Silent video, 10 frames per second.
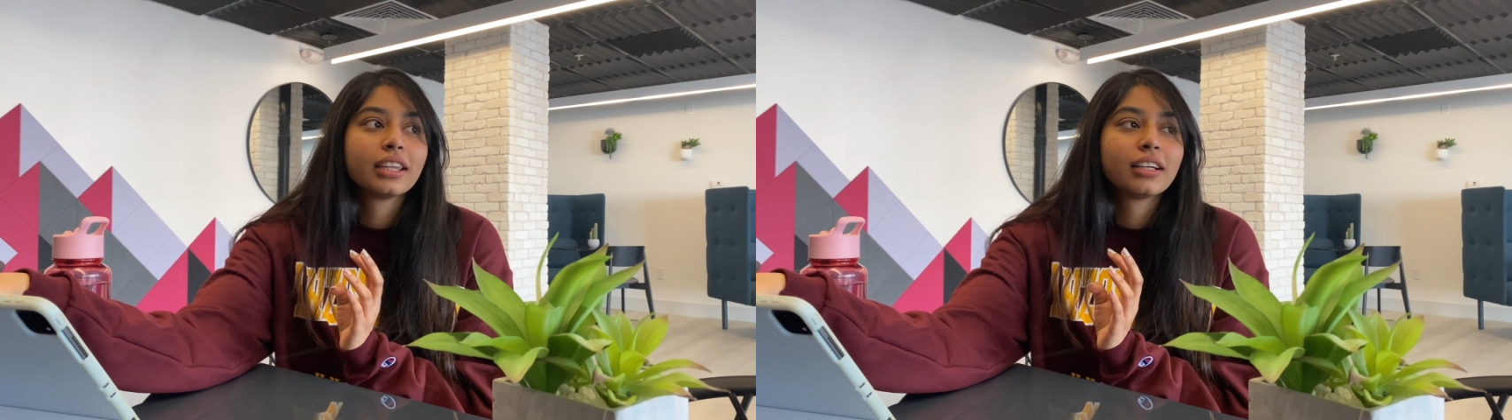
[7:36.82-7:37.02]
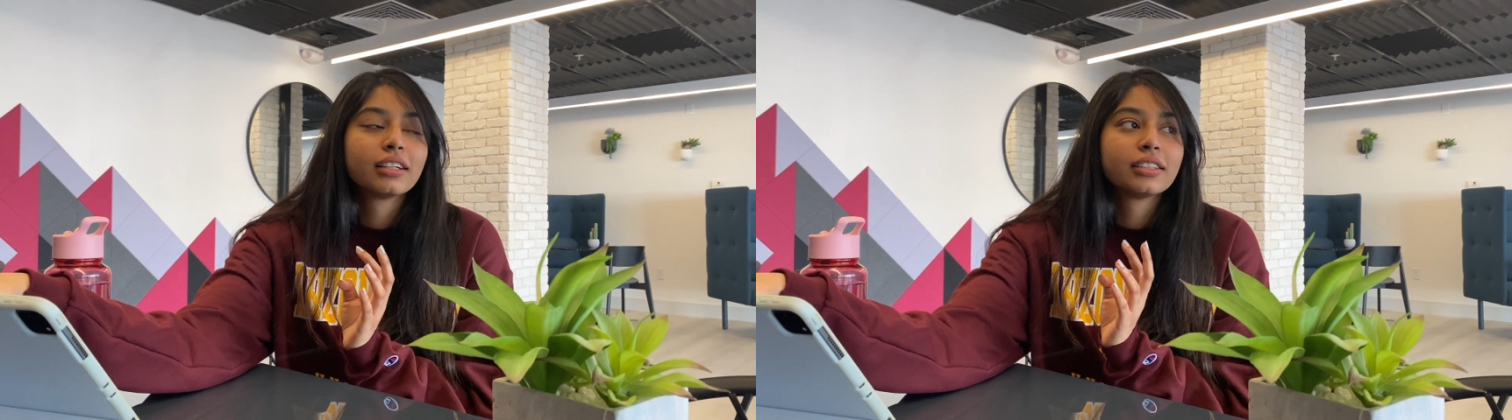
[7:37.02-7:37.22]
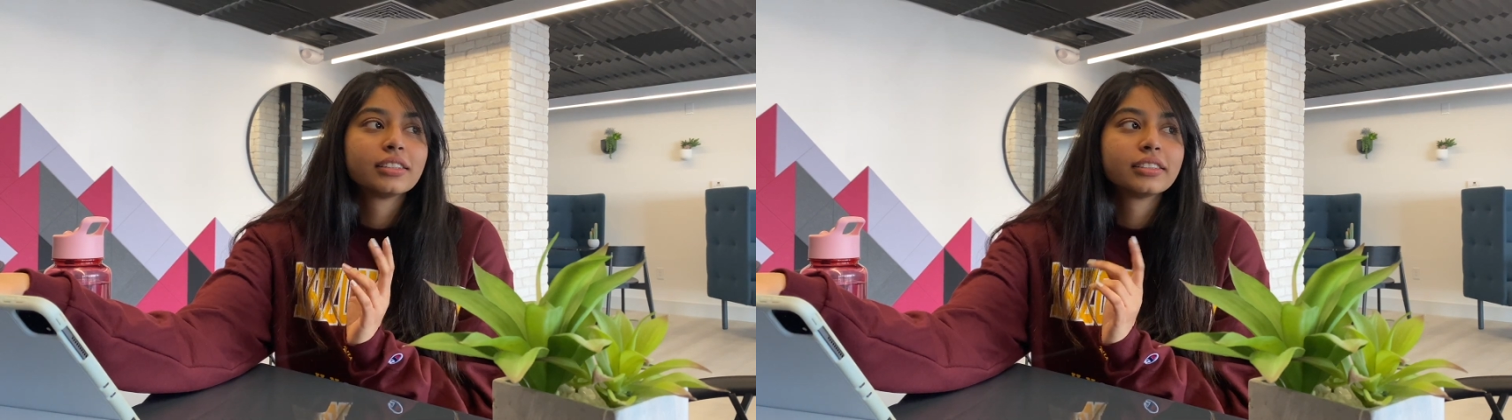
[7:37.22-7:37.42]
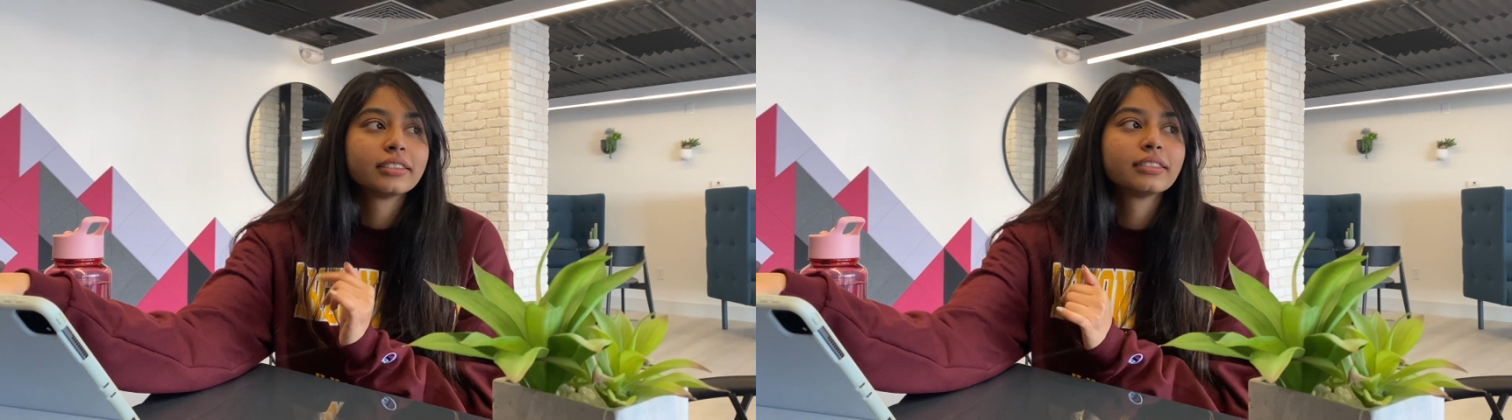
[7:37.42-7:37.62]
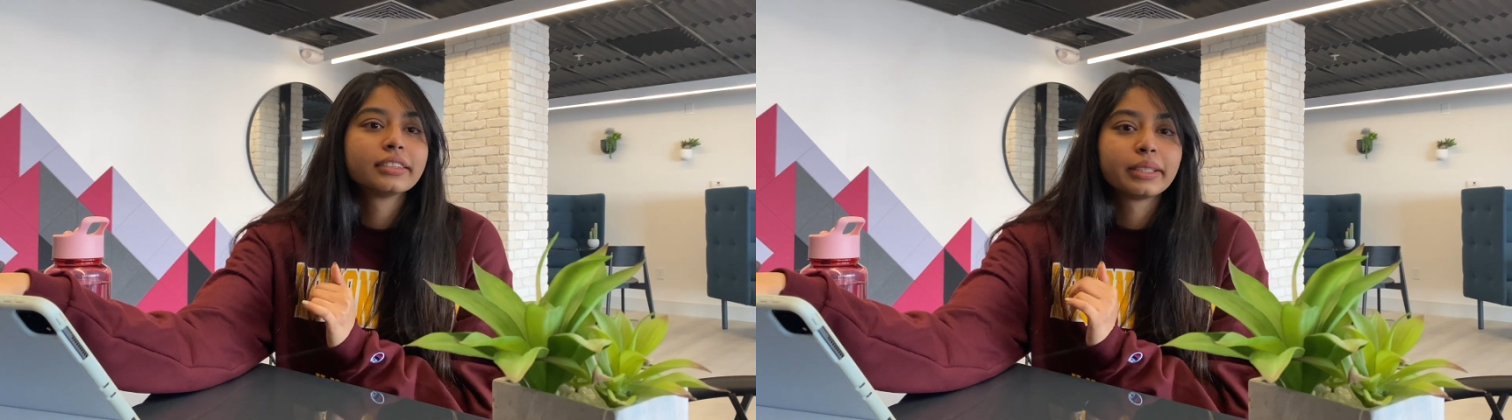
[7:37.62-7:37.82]
uh,
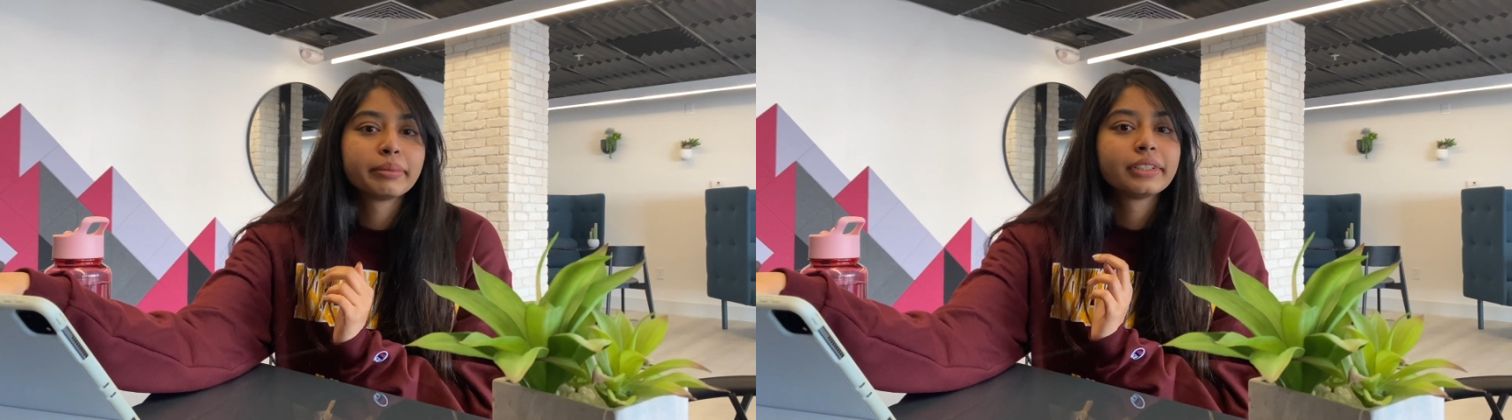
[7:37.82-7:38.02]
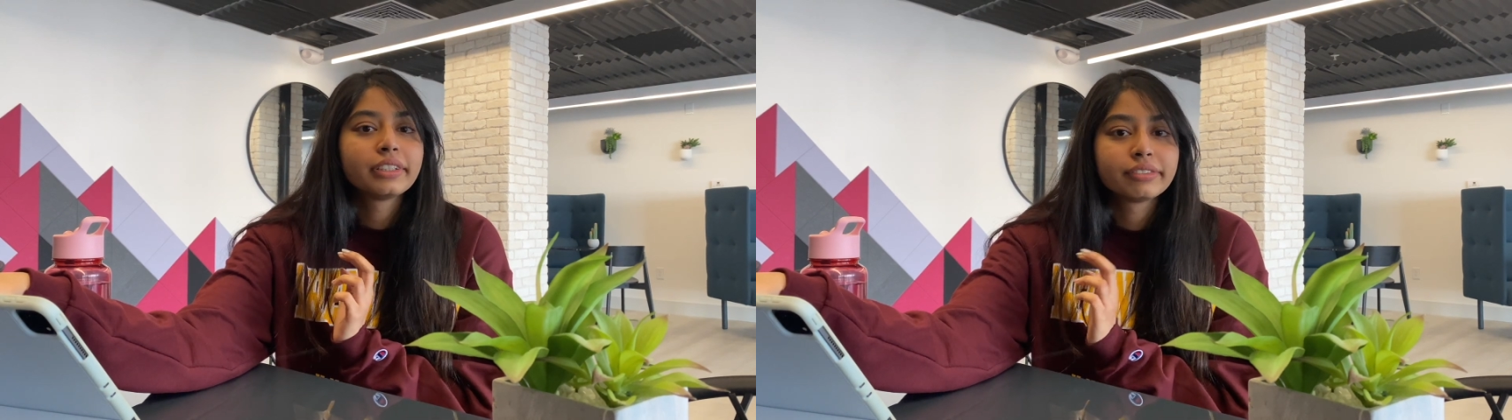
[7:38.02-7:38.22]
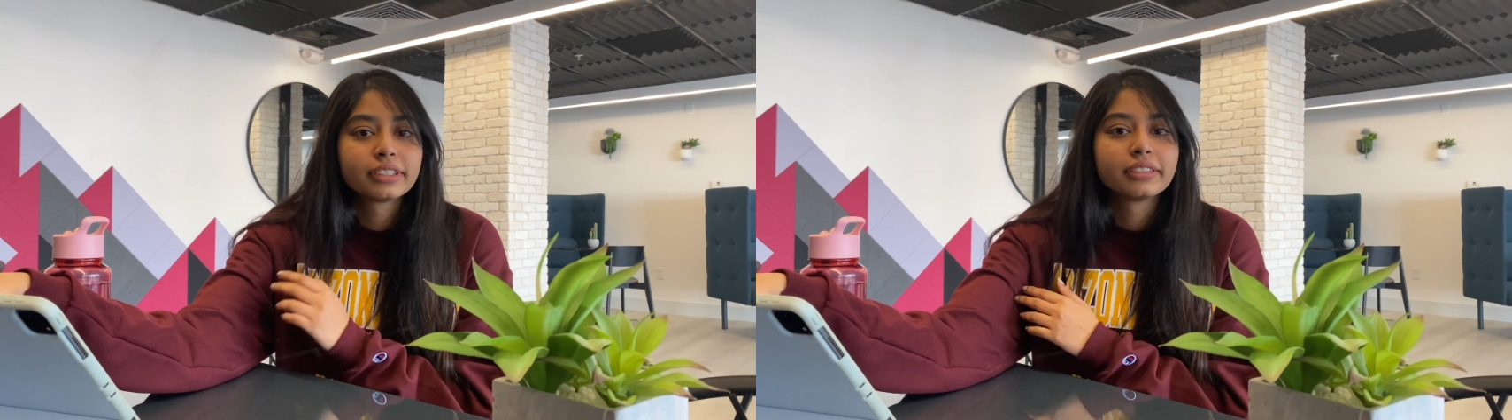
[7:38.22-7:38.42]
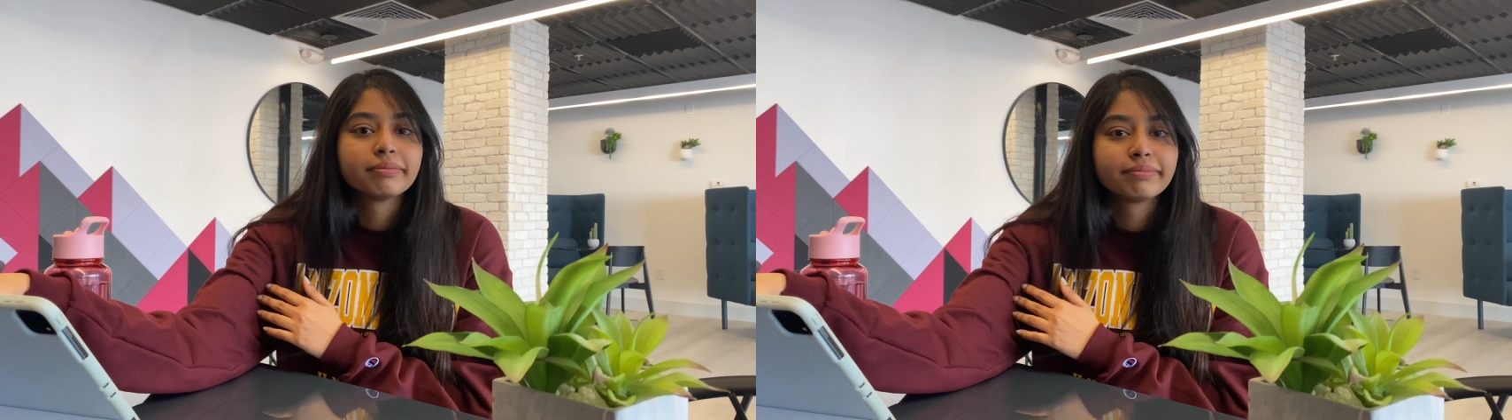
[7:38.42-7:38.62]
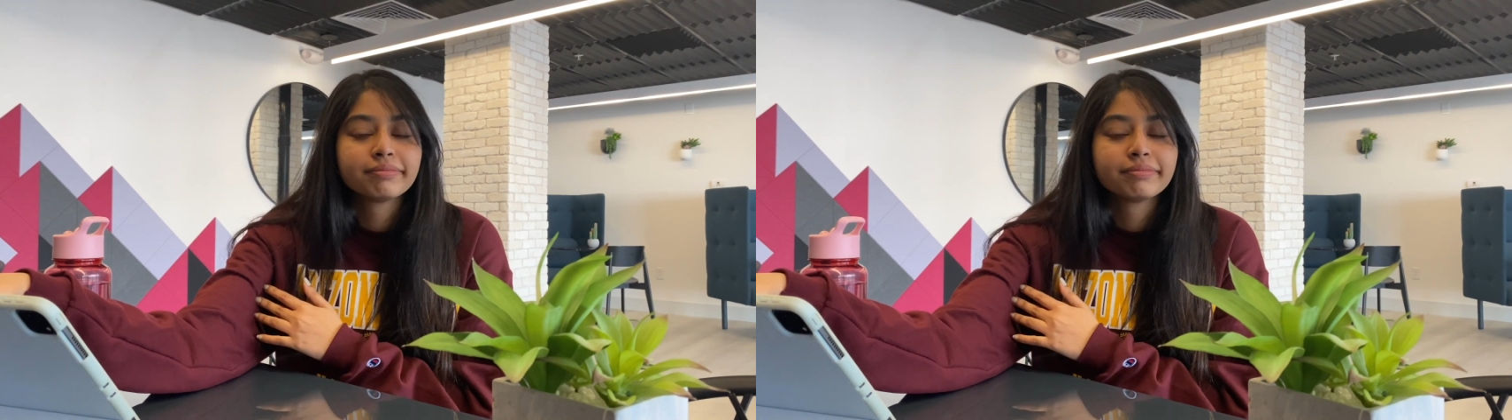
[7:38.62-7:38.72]
they're pretty fun